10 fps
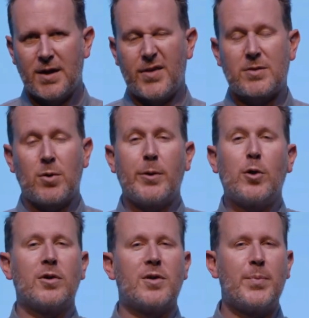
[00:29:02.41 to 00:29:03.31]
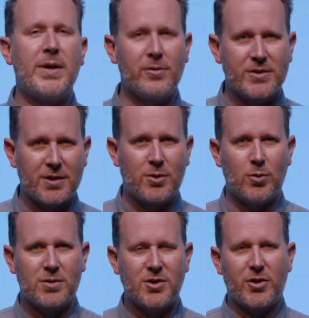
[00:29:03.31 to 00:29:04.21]
And that's why we call it a parenting
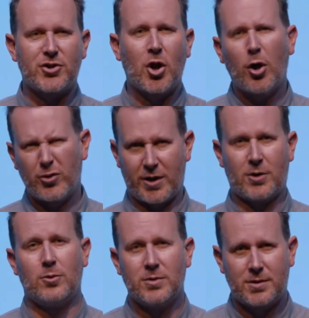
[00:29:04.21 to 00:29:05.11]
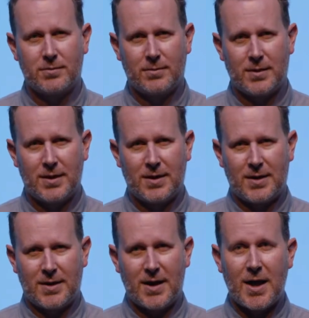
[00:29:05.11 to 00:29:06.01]
course, not a childing course.
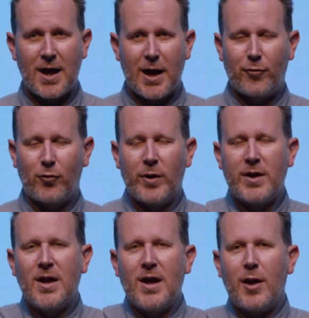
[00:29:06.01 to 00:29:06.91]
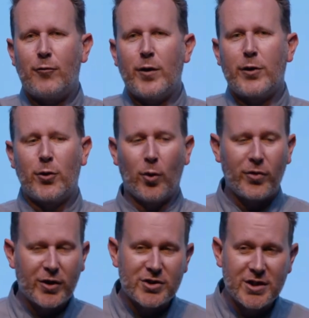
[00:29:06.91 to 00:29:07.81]
If we
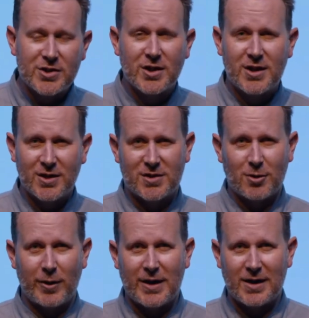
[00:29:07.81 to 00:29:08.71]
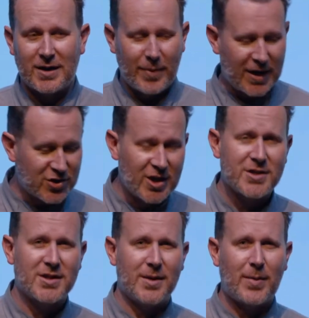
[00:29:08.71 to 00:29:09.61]
thought that teaching kids directly about
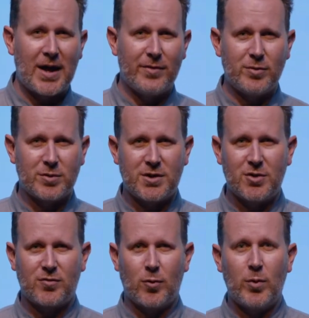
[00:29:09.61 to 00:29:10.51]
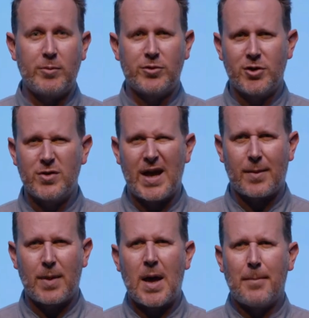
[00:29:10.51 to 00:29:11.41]
changing their behaviour was useful, we would do
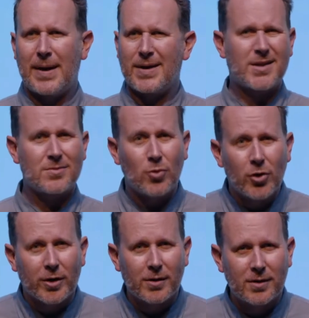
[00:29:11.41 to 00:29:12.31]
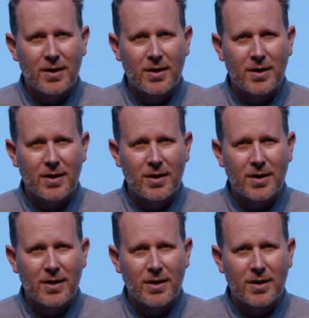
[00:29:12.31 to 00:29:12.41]
that, but it doesn't work.